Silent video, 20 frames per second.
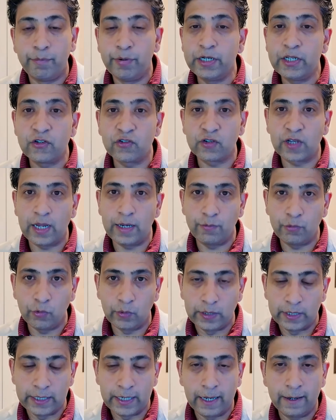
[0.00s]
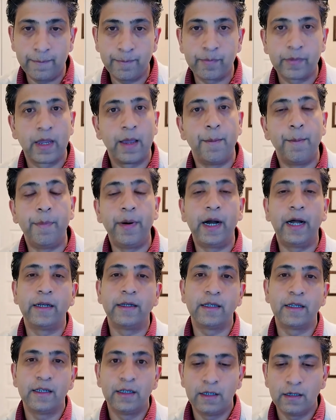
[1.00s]
British came to India,
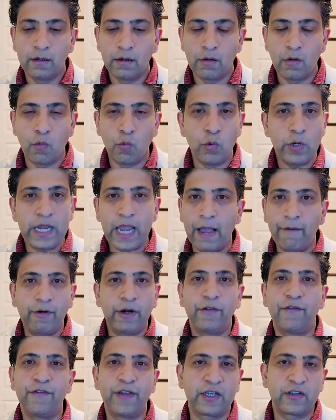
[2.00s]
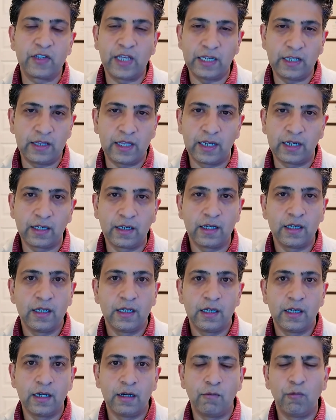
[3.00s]
but we haven't fixed anything.
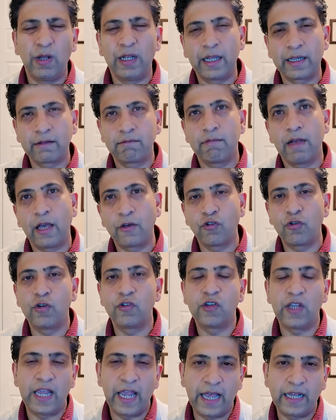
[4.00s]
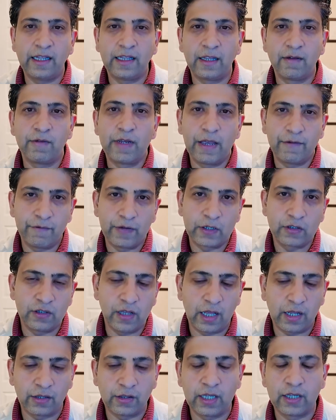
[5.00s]
I shouldn't say anything. We have fixed
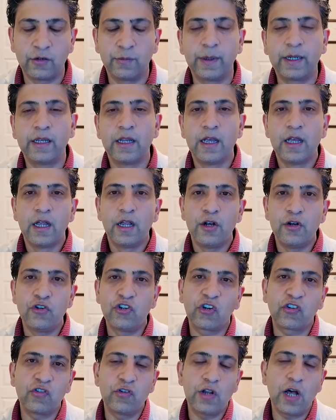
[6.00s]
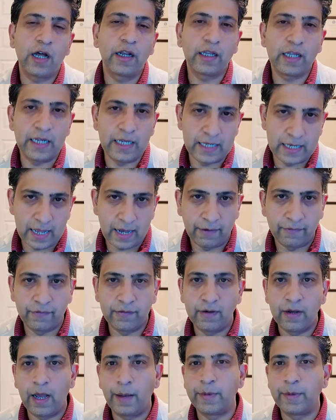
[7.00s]
a lot of things, but just not enough.